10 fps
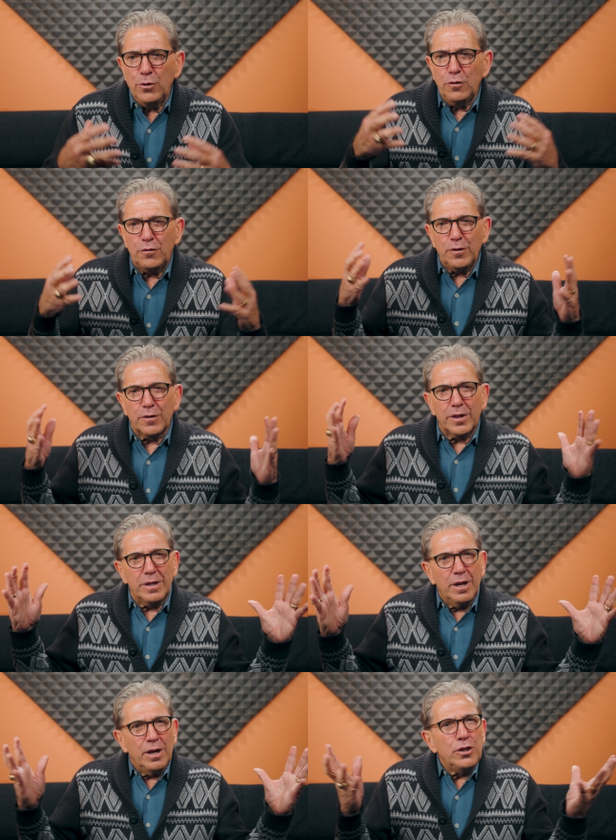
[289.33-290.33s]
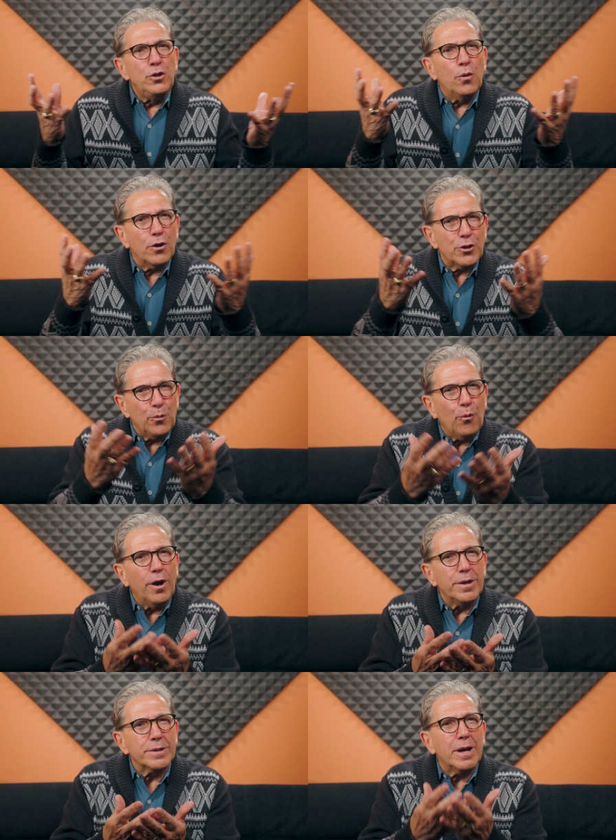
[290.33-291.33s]
where you feel that you are the
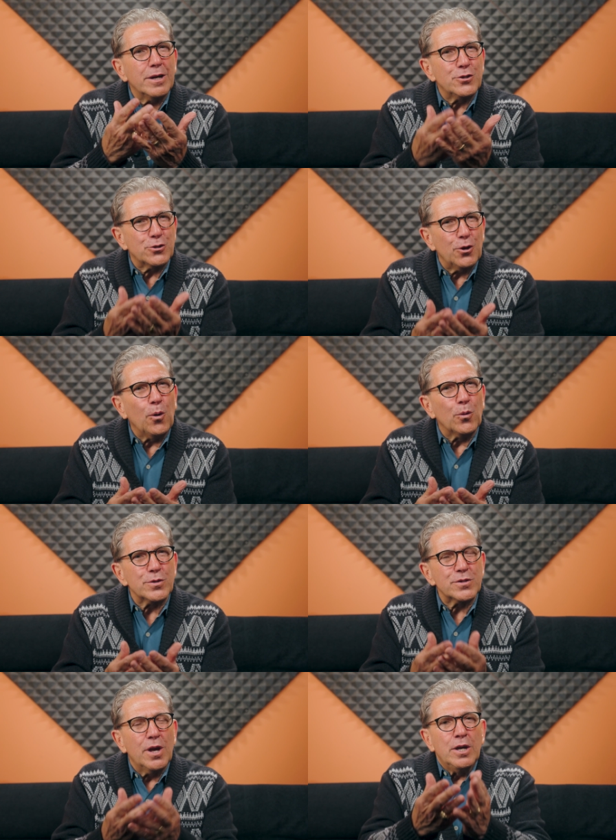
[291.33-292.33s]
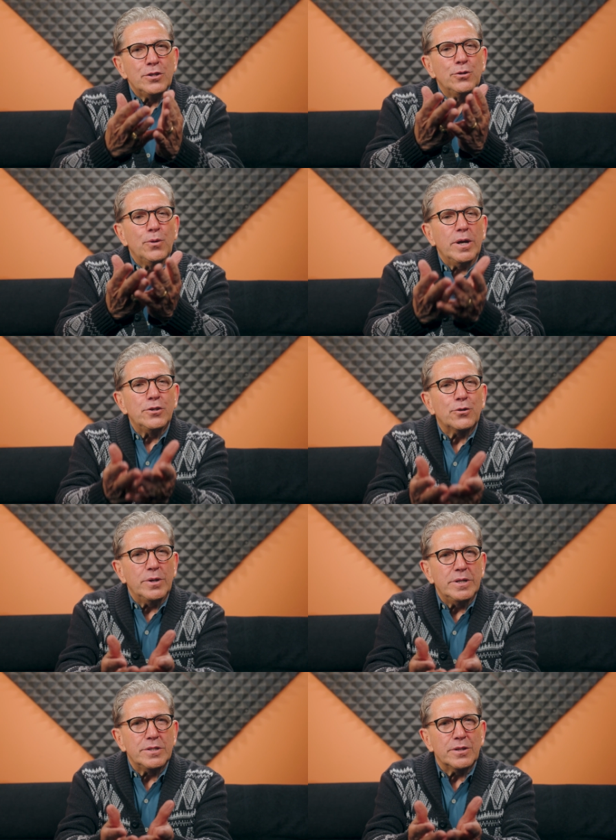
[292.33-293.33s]
one God chose to enter
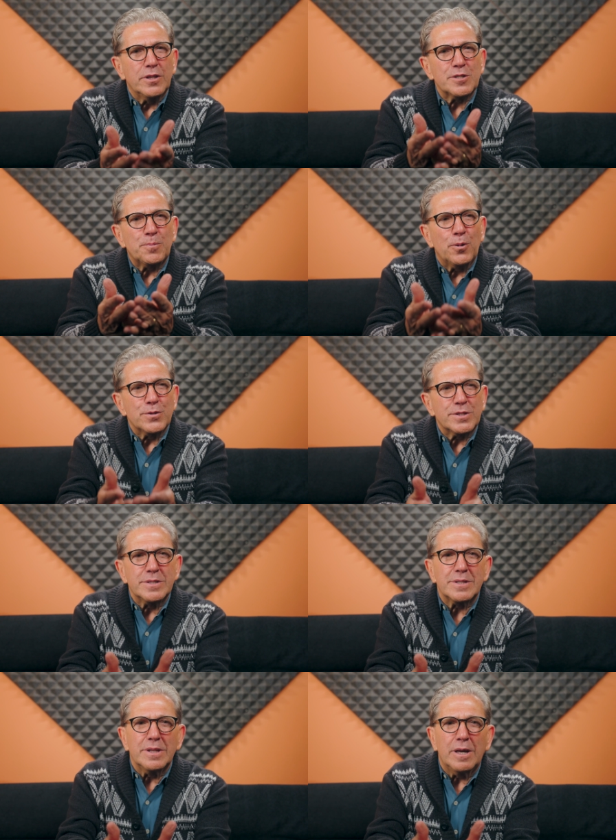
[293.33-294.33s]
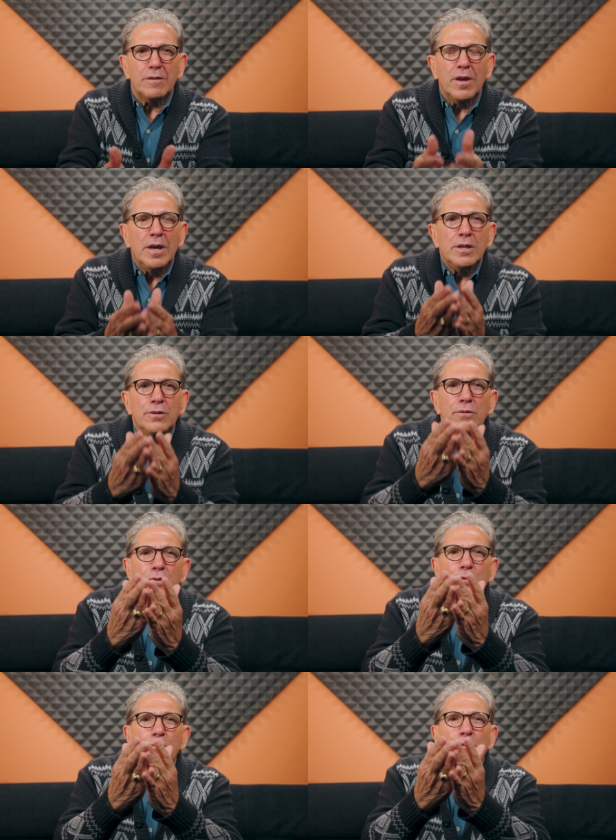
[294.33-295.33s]
into this person's life, to,
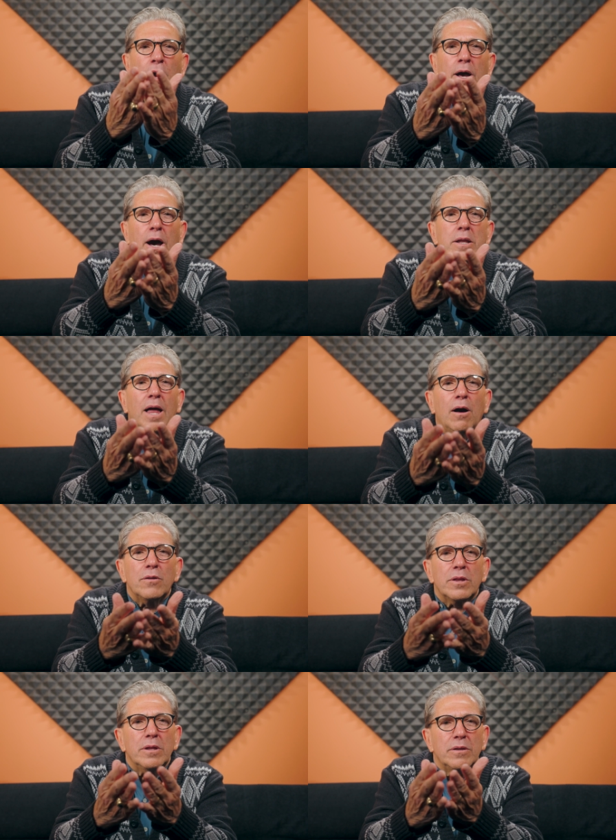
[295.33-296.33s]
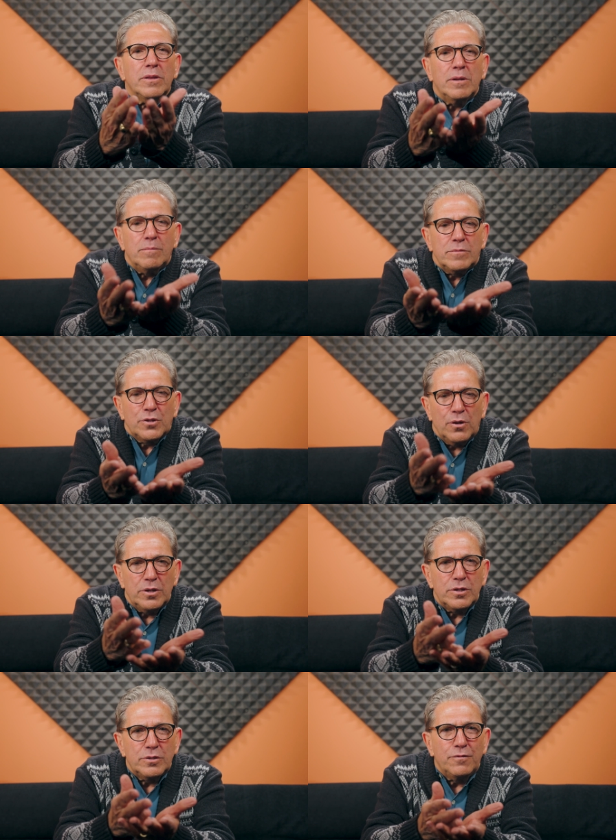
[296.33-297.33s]
to allow them to,
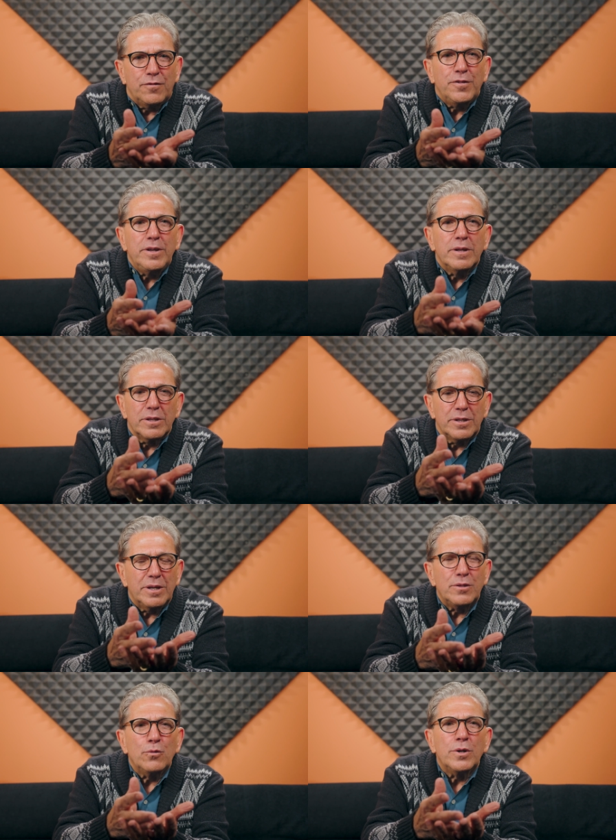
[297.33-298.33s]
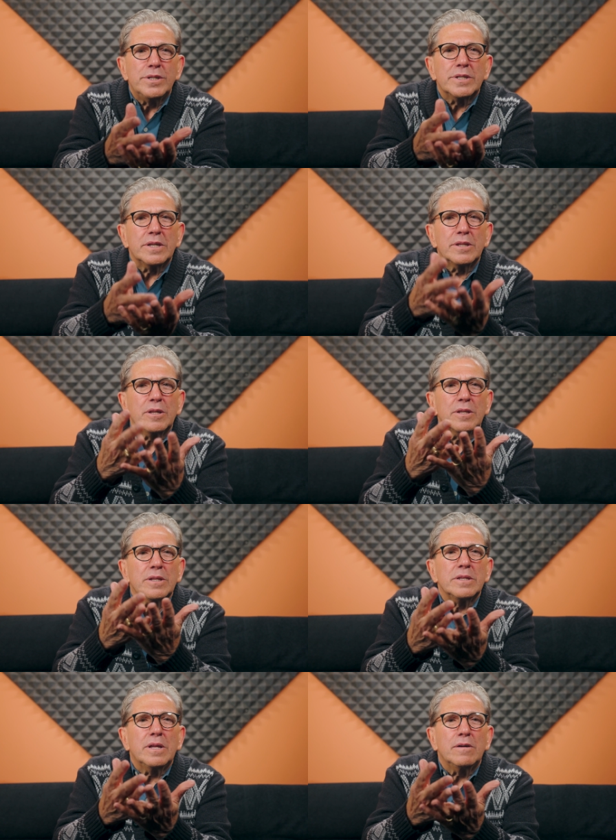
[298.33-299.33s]
uh, to feel the anointing, the,
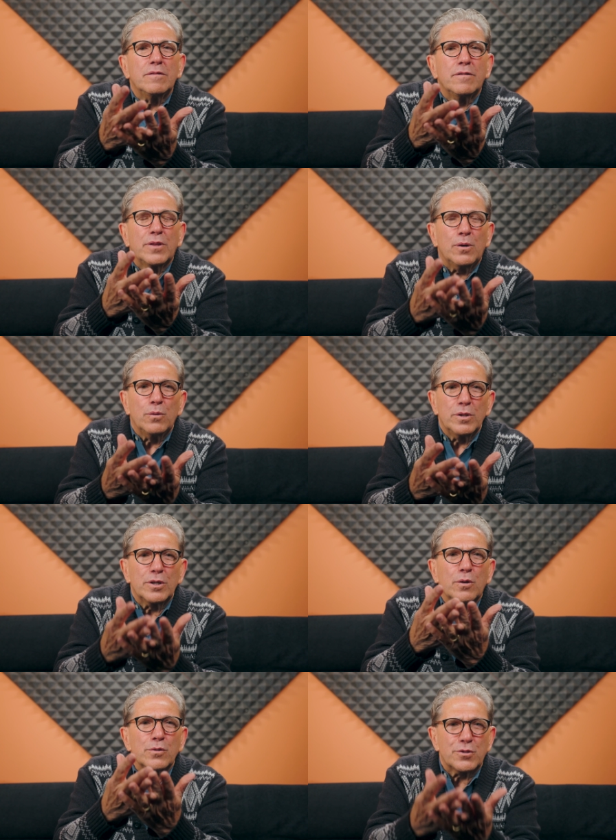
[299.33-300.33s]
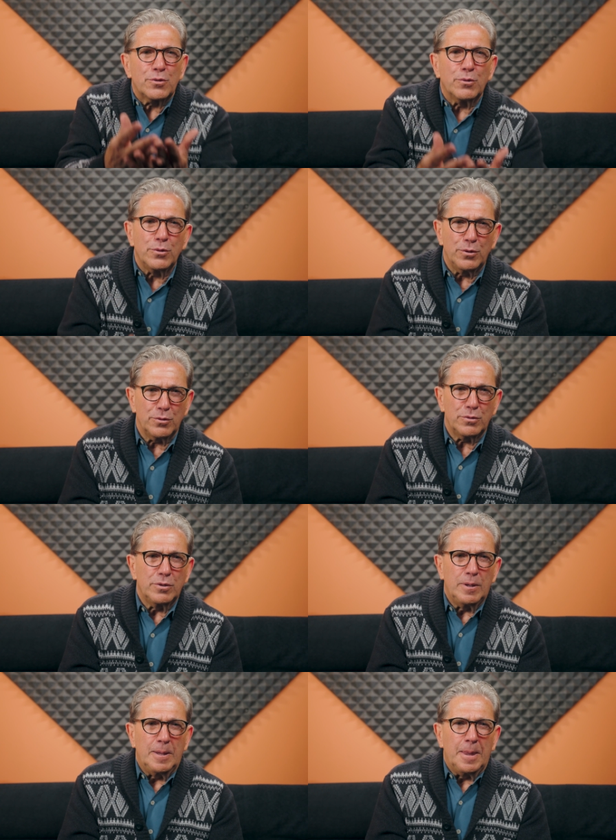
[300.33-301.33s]
the love of the Holy Ghost through you.
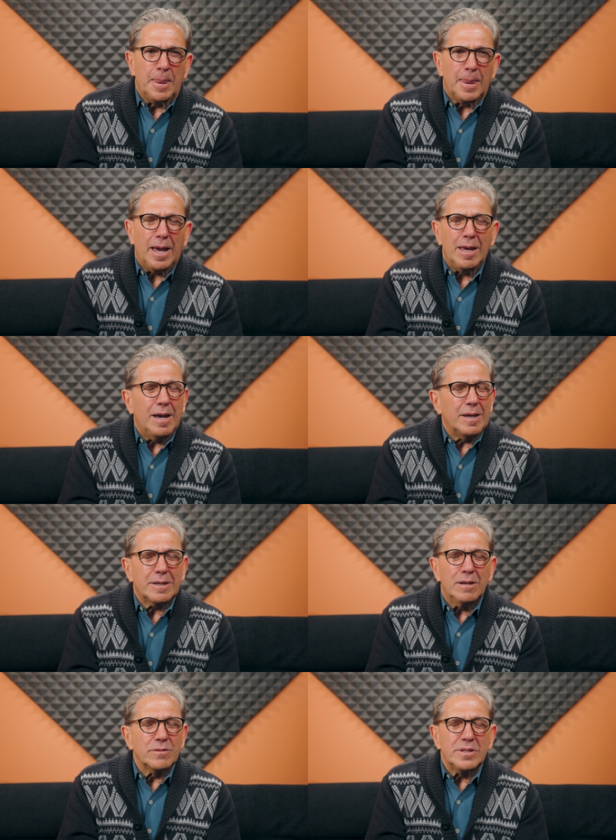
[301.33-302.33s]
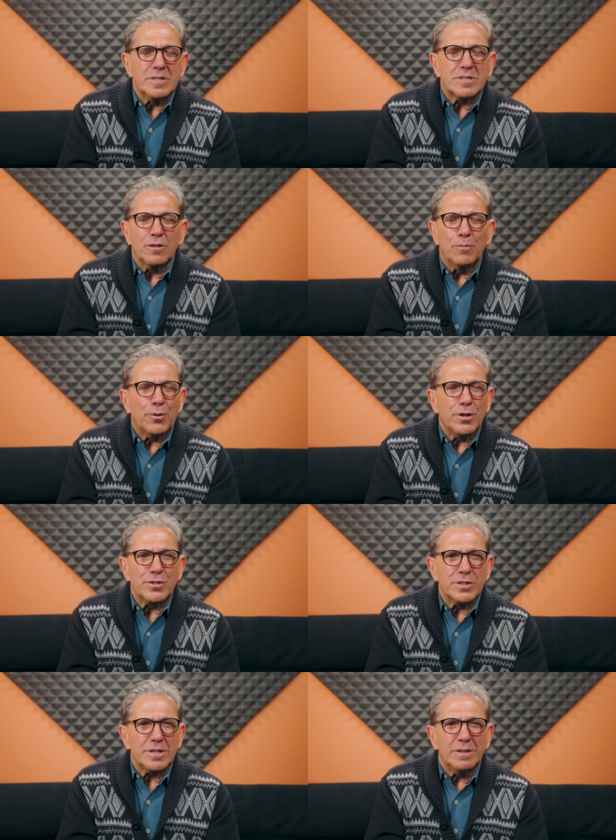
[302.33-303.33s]
I, I count these so
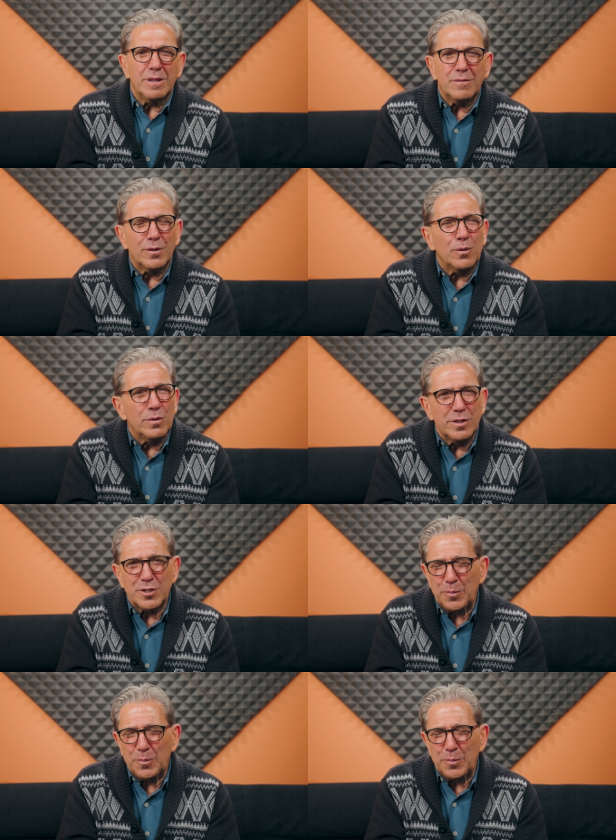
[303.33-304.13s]
precious. I love the Holy